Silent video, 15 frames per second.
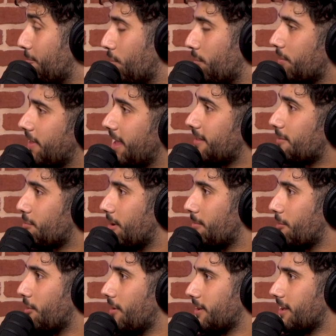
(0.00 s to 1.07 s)
Well, that's where
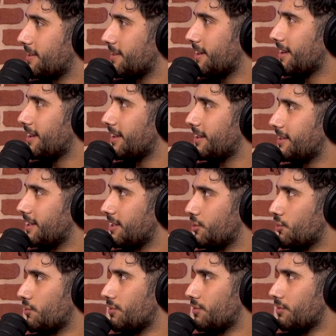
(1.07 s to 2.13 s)
I'm going is, did
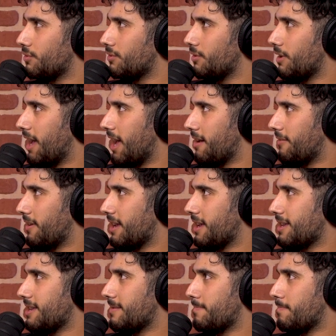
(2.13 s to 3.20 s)
you have
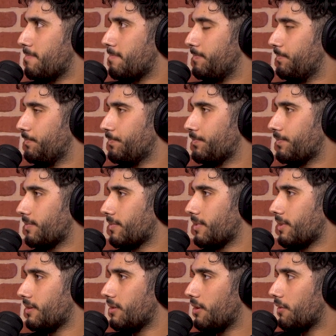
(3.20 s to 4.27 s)

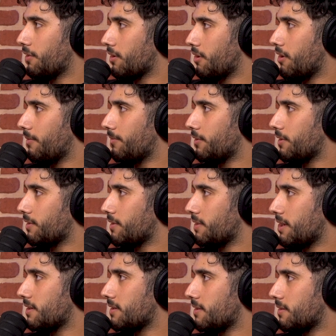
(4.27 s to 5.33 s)
not that confidence
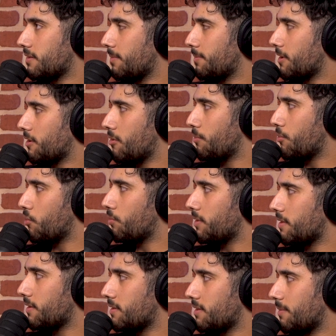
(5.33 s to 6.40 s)
is something you're born
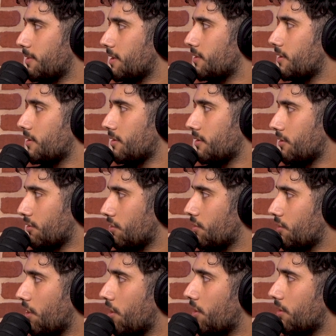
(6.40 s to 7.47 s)
with, it's something that
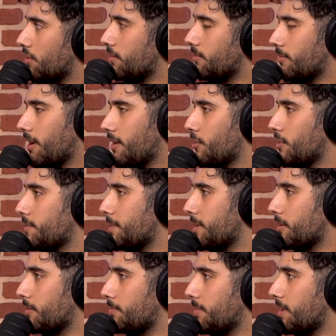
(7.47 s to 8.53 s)
you earn. I've always
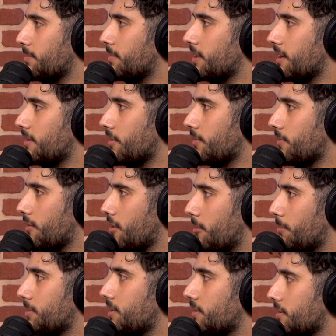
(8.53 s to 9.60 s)
been a big believer of
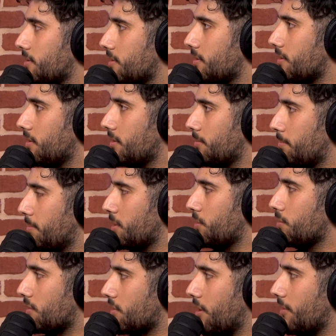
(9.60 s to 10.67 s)
competence
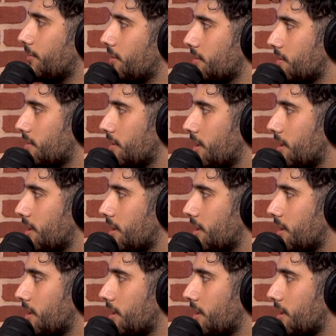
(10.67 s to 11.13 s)
builds confidence.